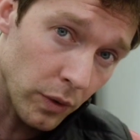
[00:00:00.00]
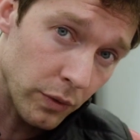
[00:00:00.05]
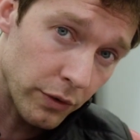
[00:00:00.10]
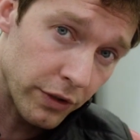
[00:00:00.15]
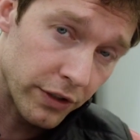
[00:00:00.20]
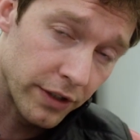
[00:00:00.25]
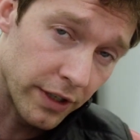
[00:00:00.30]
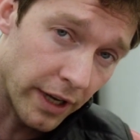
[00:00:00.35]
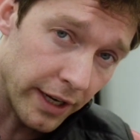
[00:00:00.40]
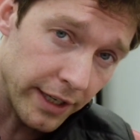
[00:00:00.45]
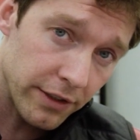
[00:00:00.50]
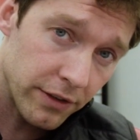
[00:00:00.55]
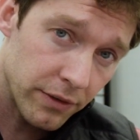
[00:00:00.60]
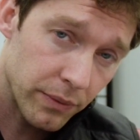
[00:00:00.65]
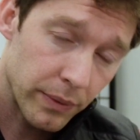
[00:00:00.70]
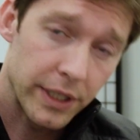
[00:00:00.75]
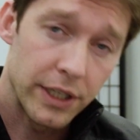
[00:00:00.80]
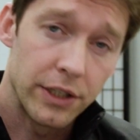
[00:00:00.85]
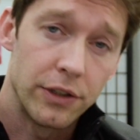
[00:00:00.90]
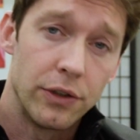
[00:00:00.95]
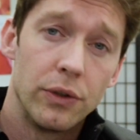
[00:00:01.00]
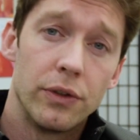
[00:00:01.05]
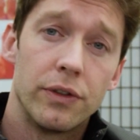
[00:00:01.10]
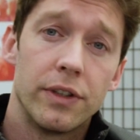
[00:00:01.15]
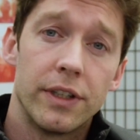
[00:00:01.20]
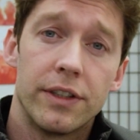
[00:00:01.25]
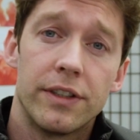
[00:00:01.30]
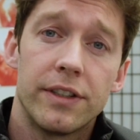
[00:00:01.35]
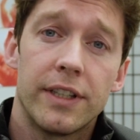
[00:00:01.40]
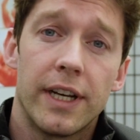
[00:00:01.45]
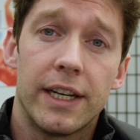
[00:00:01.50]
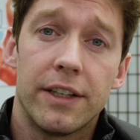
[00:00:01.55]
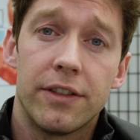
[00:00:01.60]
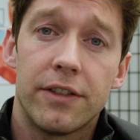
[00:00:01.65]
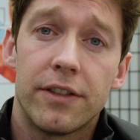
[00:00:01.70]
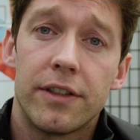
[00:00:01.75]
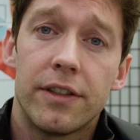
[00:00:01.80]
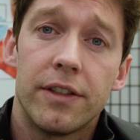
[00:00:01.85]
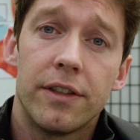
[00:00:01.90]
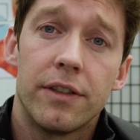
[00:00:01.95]
which is nice. We can use this
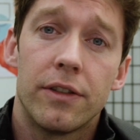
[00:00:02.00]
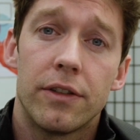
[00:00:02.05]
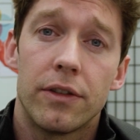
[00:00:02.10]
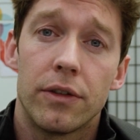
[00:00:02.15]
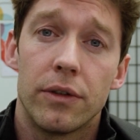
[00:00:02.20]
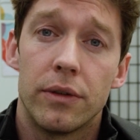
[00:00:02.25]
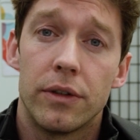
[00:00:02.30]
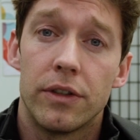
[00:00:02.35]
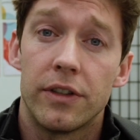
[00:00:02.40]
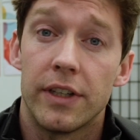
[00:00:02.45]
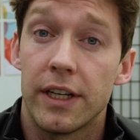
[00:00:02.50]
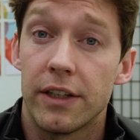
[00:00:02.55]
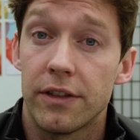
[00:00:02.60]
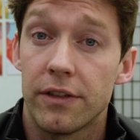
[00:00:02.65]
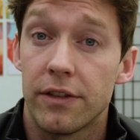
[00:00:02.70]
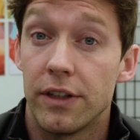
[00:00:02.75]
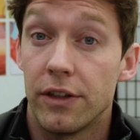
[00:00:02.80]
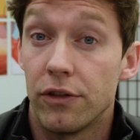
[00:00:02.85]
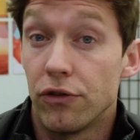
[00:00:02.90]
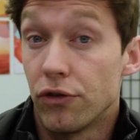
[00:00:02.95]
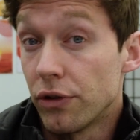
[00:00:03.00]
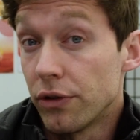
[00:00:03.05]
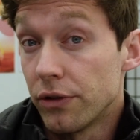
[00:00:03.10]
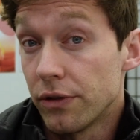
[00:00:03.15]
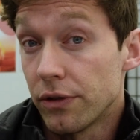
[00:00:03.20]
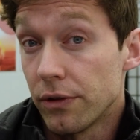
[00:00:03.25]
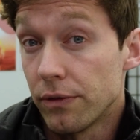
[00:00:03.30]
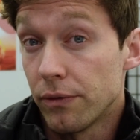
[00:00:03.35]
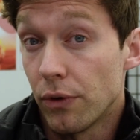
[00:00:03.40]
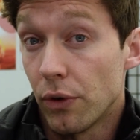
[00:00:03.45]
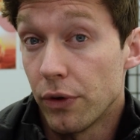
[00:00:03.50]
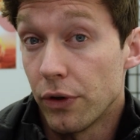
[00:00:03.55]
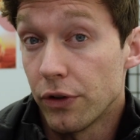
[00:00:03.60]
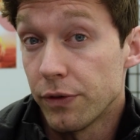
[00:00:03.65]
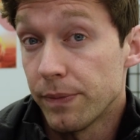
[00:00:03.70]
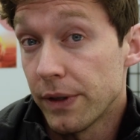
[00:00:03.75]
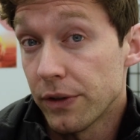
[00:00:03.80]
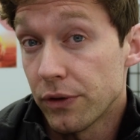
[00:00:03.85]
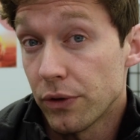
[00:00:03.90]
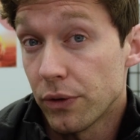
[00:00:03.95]
test to assess the endurance of all
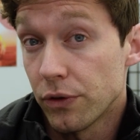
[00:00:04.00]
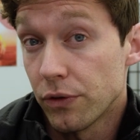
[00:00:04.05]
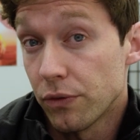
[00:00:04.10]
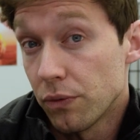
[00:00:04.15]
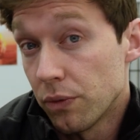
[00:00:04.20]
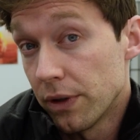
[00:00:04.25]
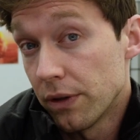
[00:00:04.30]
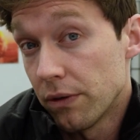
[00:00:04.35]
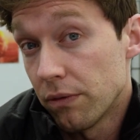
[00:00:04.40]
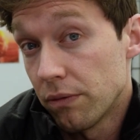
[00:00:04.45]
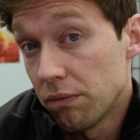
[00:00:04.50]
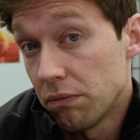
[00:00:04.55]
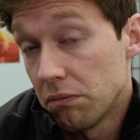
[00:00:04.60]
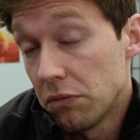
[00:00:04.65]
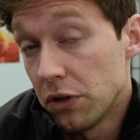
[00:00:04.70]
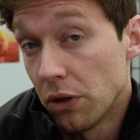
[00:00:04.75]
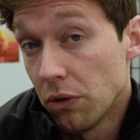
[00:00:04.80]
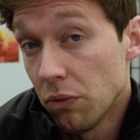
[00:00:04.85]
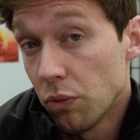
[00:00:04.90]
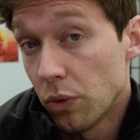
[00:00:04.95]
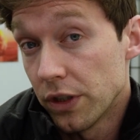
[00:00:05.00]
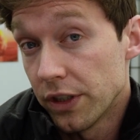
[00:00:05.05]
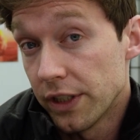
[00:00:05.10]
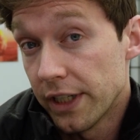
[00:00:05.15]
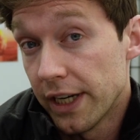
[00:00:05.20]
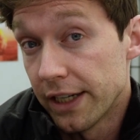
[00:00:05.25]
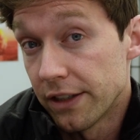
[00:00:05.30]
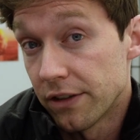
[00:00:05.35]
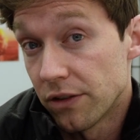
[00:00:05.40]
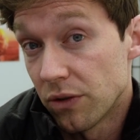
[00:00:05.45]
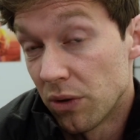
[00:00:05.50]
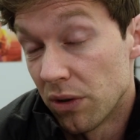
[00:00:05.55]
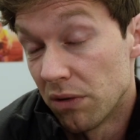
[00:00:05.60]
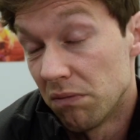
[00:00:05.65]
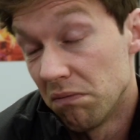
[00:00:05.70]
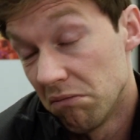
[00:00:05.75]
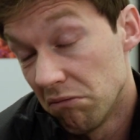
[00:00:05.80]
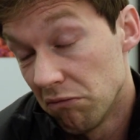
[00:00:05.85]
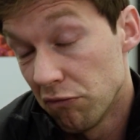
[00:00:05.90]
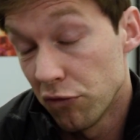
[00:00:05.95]
those muscles with, you know, one test
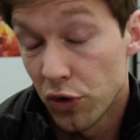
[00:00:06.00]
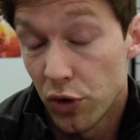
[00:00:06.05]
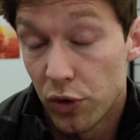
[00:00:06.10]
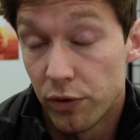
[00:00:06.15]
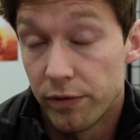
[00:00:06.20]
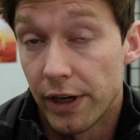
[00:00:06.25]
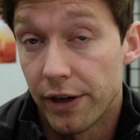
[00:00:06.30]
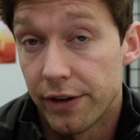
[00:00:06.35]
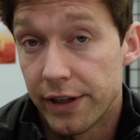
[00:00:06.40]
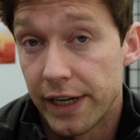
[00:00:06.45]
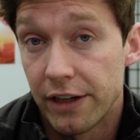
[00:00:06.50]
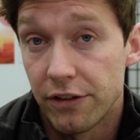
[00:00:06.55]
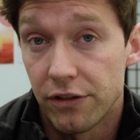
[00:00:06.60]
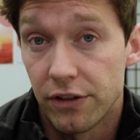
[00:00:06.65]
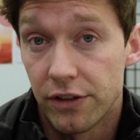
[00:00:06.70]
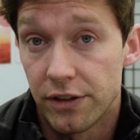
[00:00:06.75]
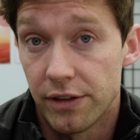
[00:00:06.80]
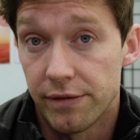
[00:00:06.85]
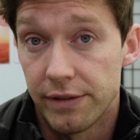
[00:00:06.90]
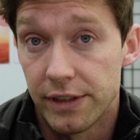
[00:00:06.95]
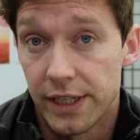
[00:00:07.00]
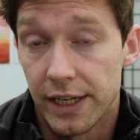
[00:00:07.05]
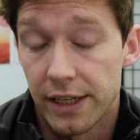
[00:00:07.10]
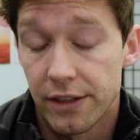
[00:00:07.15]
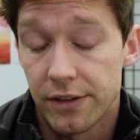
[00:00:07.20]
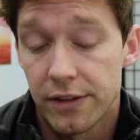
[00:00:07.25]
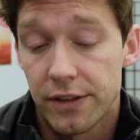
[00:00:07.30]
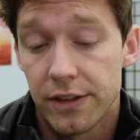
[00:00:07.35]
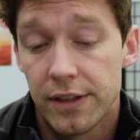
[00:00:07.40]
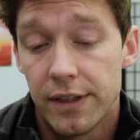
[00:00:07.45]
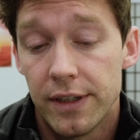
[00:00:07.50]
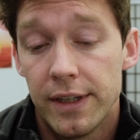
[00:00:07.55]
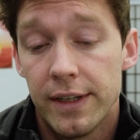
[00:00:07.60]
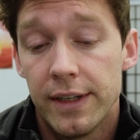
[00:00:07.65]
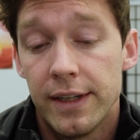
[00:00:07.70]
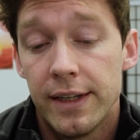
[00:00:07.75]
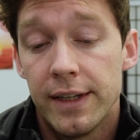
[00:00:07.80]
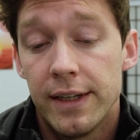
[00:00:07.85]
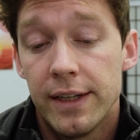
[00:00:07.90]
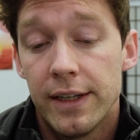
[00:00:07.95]
or two variations of a test.
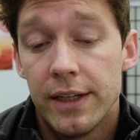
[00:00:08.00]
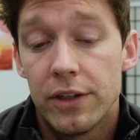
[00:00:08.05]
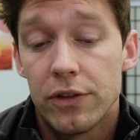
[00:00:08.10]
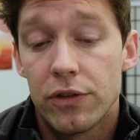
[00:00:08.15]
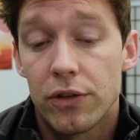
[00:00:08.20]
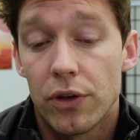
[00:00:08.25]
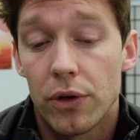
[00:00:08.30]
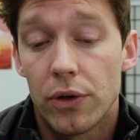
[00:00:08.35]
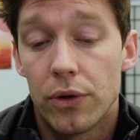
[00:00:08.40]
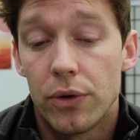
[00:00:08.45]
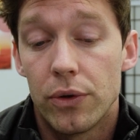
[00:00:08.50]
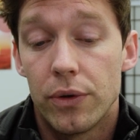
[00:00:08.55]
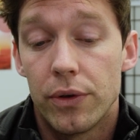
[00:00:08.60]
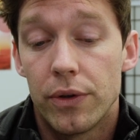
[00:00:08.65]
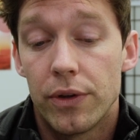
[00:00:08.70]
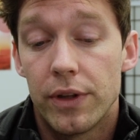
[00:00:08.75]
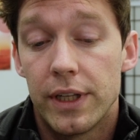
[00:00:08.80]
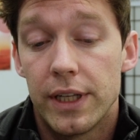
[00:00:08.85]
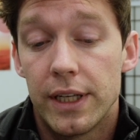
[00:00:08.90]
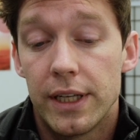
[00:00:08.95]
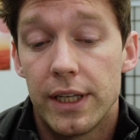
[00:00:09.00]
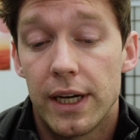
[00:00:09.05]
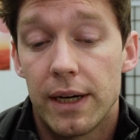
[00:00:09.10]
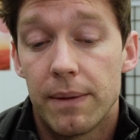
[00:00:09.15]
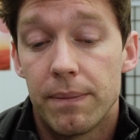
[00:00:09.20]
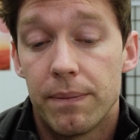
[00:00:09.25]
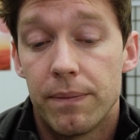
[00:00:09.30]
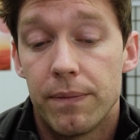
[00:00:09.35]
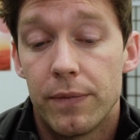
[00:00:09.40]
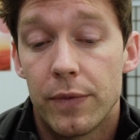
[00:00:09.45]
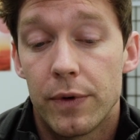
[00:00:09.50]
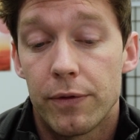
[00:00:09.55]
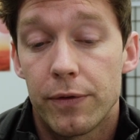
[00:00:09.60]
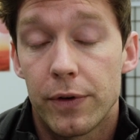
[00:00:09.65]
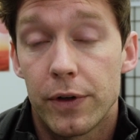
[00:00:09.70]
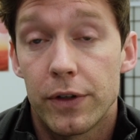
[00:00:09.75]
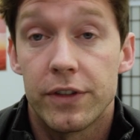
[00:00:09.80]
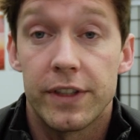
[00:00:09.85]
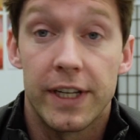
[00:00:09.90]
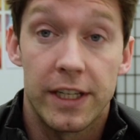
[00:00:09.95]
So the um,
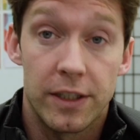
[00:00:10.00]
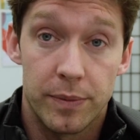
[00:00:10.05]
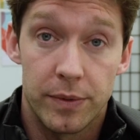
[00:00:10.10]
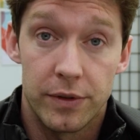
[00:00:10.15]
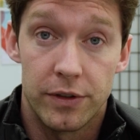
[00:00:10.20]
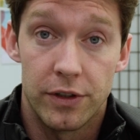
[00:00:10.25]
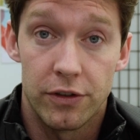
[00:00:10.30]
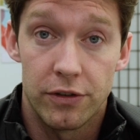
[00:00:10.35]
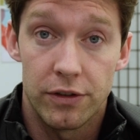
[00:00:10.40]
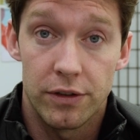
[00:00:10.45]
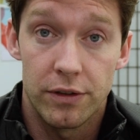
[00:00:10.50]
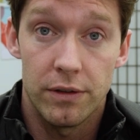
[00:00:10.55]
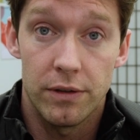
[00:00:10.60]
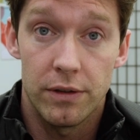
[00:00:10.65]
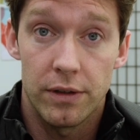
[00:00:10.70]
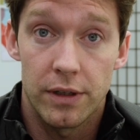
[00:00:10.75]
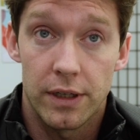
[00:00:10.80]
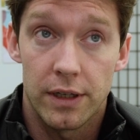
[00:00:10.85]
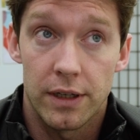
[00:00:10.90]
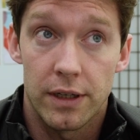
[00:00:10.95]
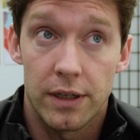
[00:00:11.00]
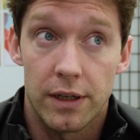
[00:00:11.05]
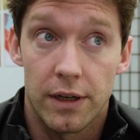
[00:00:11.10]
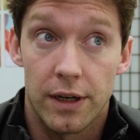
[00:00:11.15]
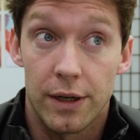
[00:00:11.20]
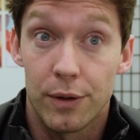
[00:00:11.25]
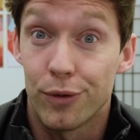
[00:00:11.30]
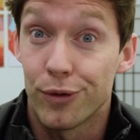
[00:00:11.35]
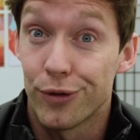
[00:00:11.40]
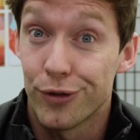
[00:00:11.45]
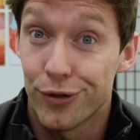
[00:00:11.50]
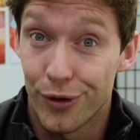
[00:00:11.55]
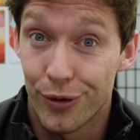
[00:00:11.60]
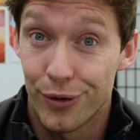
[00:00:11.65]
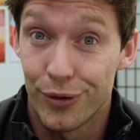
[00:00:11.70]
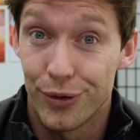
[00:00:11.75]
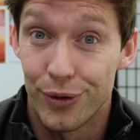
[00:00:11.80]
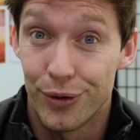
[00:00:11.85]
first test position uh, I will show